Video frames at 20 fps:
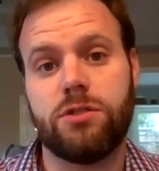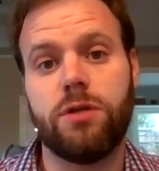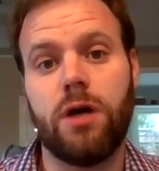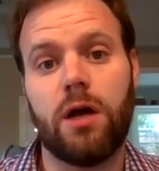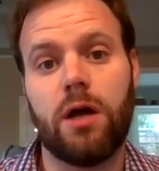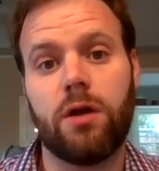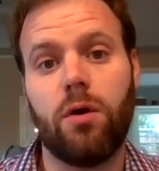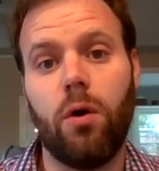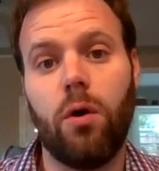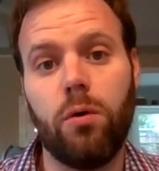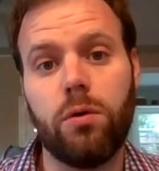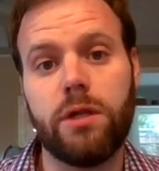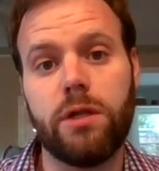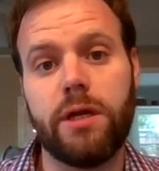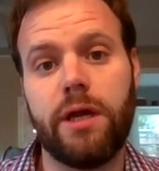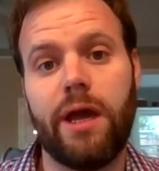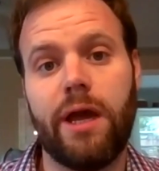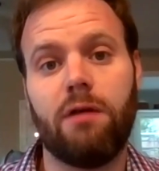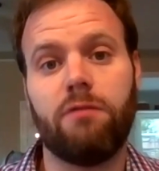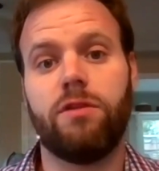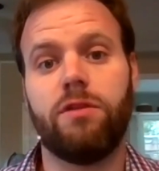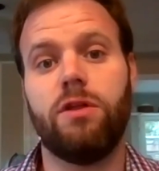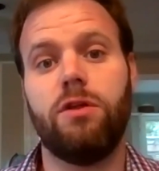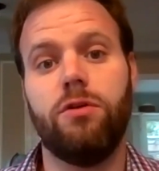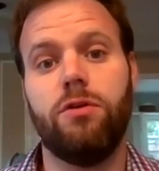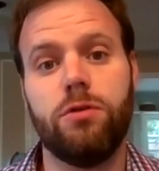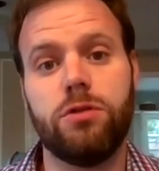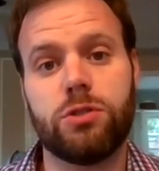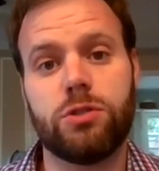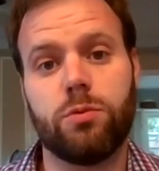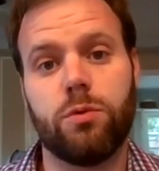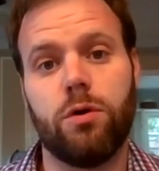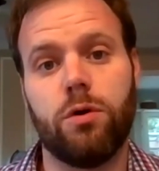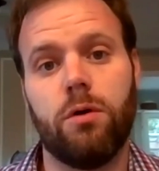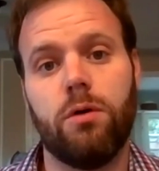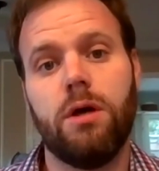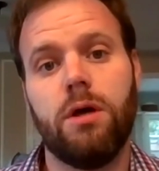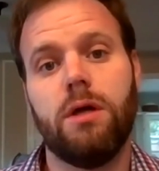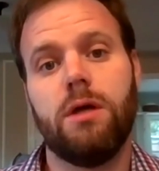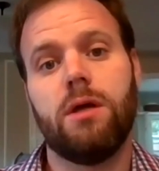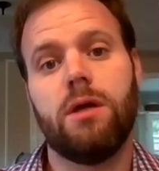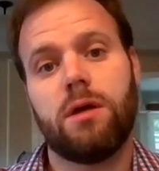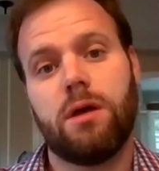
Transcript: You not only have the usual